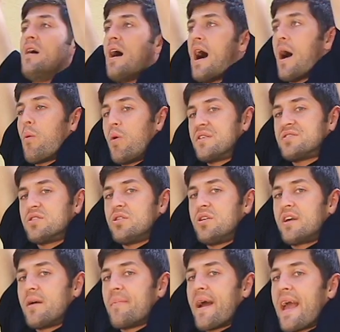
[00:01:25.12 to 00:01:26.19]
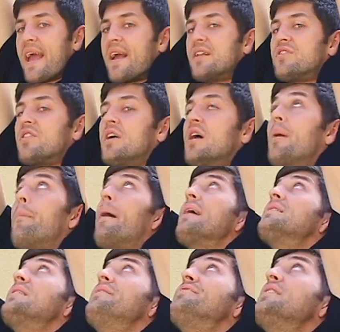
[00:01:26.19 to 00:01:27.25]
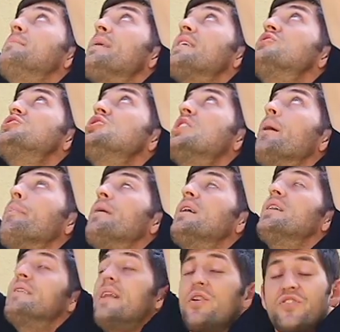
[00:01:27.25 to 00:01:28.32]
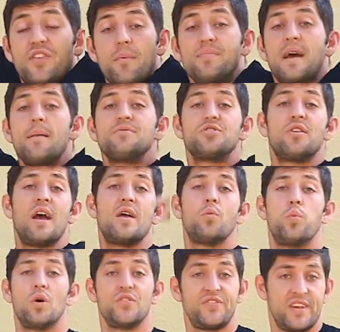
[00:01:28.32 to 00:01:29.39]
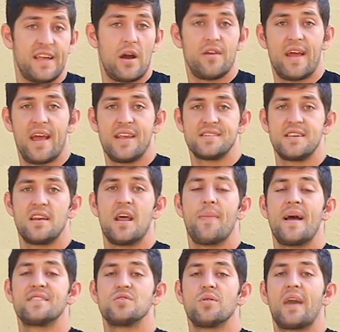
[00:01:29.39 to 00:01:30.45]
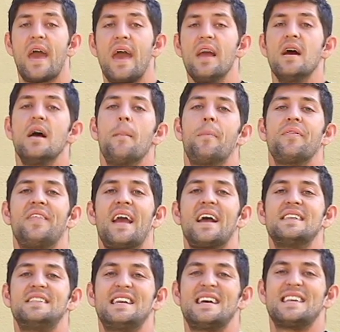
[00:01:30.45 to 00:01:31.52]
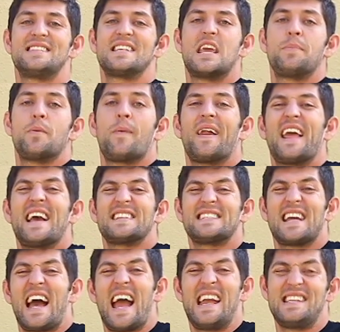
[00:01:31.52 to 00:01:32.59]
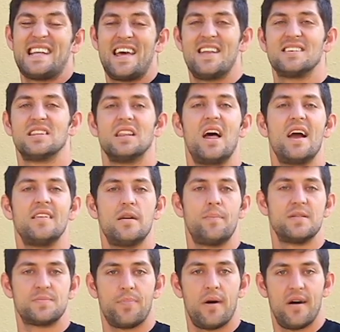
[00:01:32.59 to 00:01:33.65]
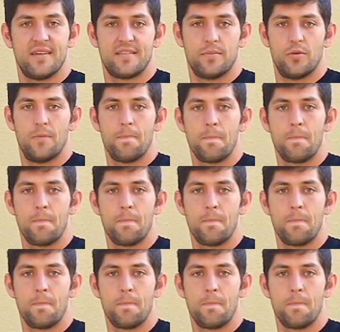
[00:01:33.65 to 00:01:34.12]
I want to look at my hands by lifting my chin up. Now sometimes your head will stick out in a handstand and that's okay, but the idea is to keep your body as tight and as lined up as possible.